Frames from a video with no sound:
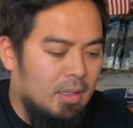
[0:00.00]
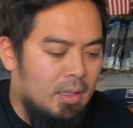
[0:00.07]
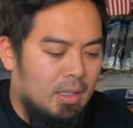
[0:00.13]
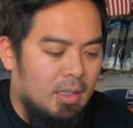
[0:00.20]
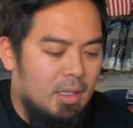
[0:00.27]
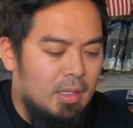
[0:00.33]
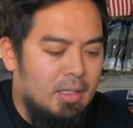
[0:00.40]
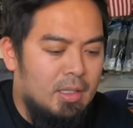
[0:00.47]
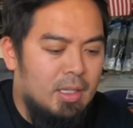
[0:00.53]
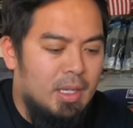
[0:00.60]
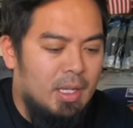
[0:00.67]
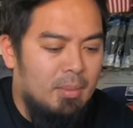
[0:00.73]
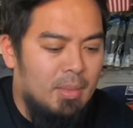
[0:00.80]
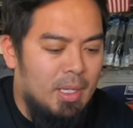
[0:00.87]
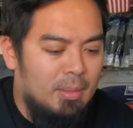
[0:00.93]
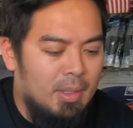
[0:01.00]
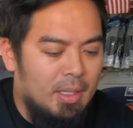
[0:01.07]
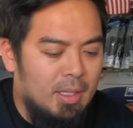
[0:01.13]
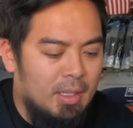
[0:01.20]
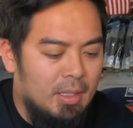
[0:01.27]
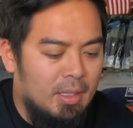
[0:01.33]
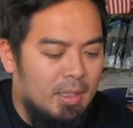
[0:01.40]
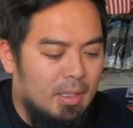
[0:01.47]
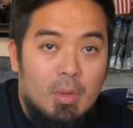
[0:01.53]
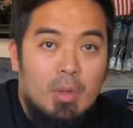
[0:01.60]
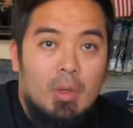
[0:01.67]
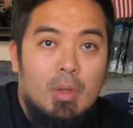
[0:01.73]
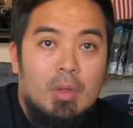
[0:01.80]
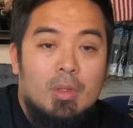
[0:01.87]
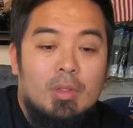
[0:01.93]
an engine head maybe?
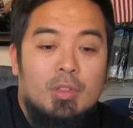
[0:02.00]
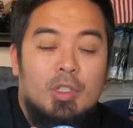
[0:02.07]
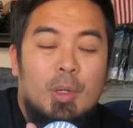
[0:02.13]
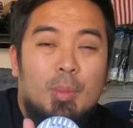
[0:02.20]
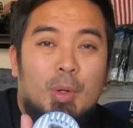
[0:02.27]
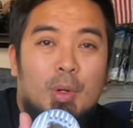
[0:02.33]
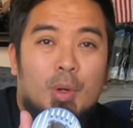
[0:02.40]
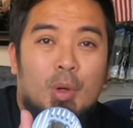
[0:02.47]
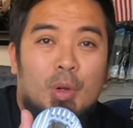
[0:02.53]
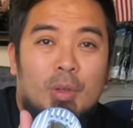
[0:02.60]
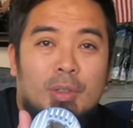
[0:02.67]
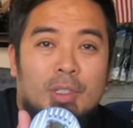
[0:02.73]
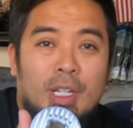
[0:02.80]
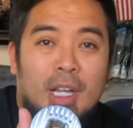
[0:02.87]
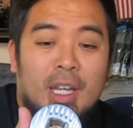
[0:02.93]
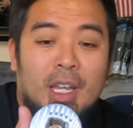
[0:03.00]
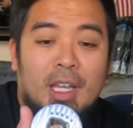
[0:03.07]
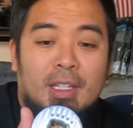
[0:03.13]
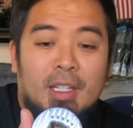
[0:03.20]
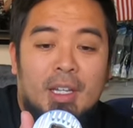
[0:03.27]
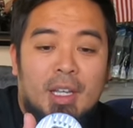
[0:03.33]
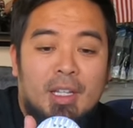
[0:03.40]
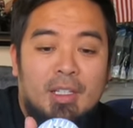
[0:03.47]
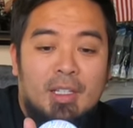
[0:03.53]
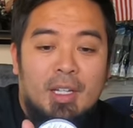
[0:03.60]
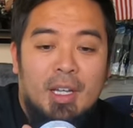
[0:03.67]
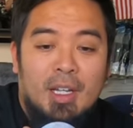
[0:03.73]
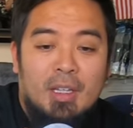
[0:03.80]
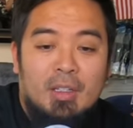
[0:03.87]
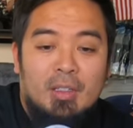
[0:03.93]
Super cool, gigantic engine
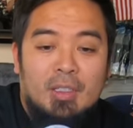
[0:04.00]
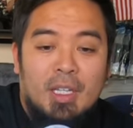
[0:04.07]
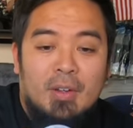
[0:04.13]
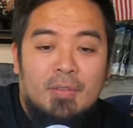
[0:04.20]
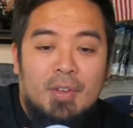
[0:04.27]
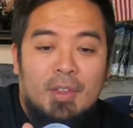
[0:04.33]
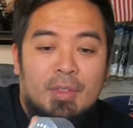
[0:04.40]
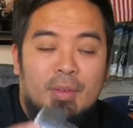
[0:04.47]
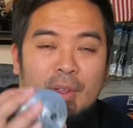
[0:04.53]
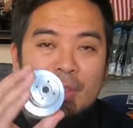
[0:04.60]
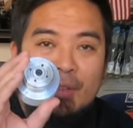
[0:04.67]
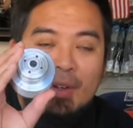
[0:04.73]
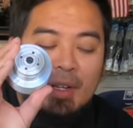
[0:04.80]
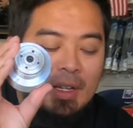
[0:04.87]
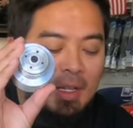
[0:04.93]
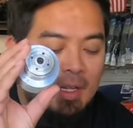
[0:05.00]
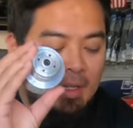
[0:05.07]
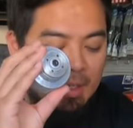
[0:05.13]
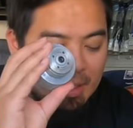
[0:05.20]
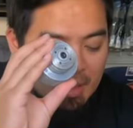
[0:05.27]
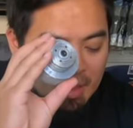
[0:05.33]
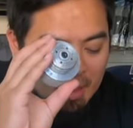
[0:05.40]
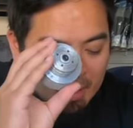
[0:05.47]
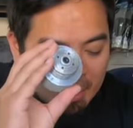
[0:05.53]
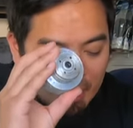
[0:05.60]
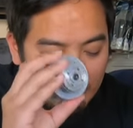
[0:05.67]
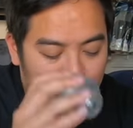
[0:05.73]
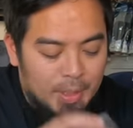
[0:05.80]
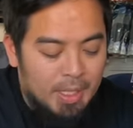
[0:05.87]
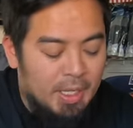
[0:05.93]
head. Looks like for a three three. A
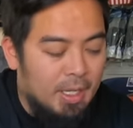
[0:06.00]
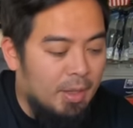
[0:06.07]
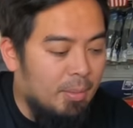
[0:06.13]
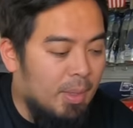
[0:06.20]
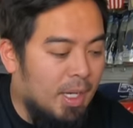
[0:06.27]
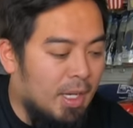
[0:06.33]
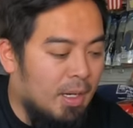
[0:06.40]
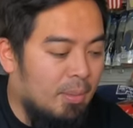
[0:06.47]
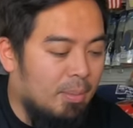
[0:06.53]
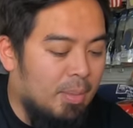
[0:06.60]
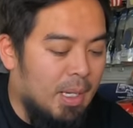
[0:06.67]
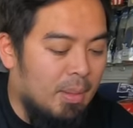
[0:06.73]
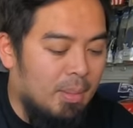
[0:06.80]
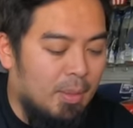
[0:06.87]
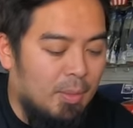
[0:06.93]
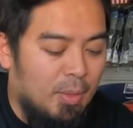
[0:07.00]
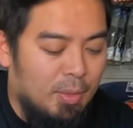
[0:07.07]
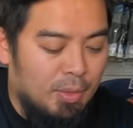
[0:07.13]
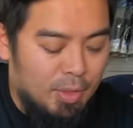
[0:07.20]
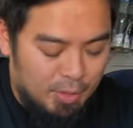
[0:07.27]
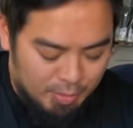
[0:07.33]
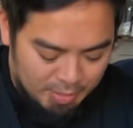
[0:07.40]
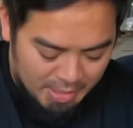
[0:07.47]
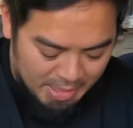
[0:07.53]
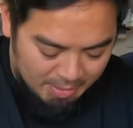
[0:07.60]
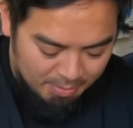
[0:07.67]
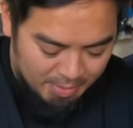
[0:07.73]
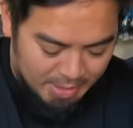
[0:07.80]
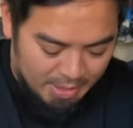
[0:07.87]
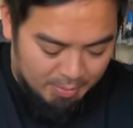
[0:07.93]
little pitted on the bottom. Probably won't use
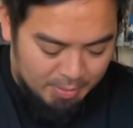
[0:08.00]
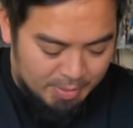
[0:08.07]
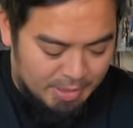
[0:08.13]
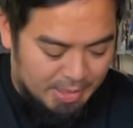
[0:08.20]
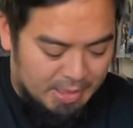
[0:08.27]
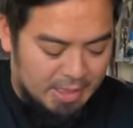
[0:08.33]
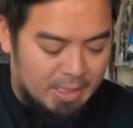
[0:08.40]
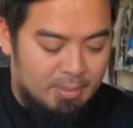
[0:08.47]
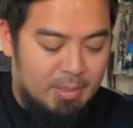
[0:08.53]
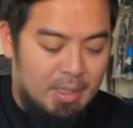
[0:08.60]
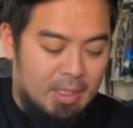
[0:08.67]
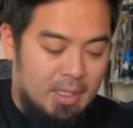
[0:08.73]
that, but that was nice of him.